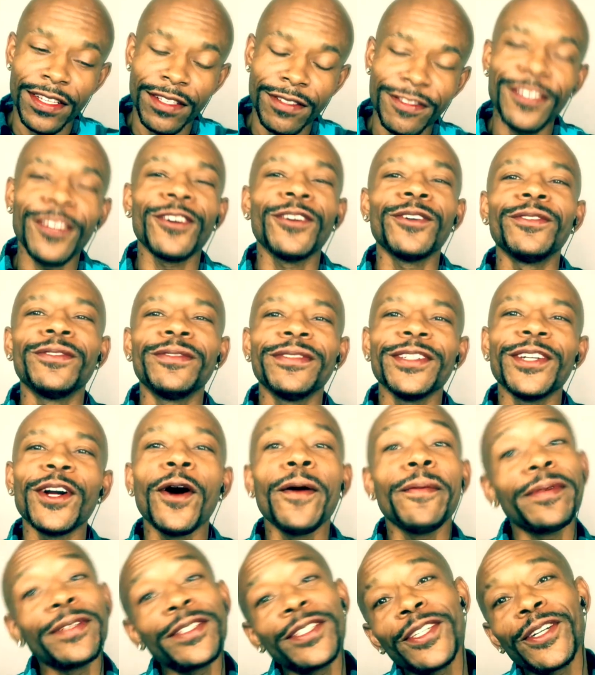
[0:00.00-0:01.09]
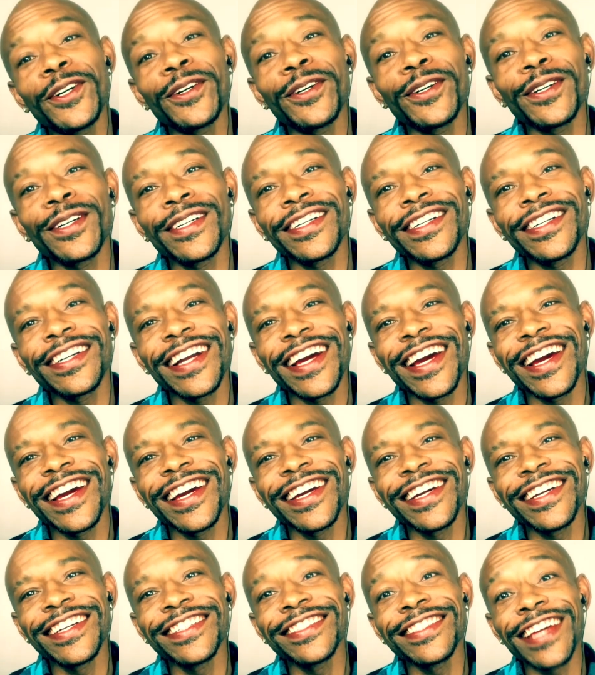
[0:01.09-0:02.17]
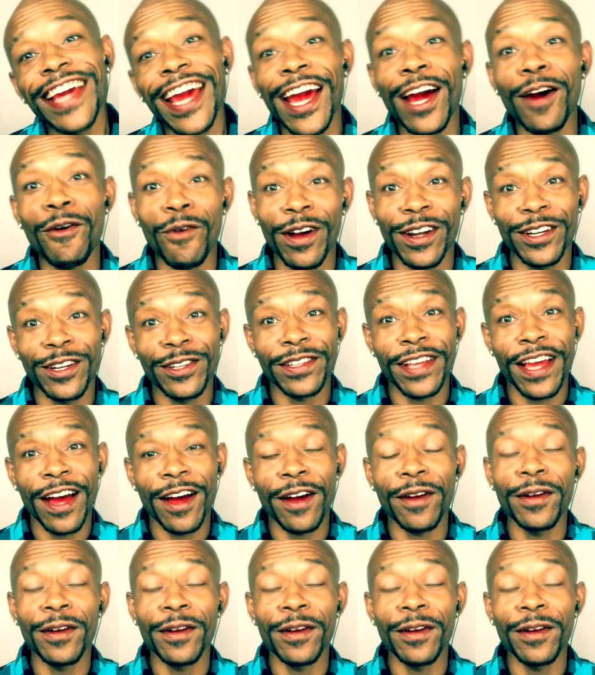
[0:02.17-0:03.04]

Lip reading: So you open the door and the cat wanders out.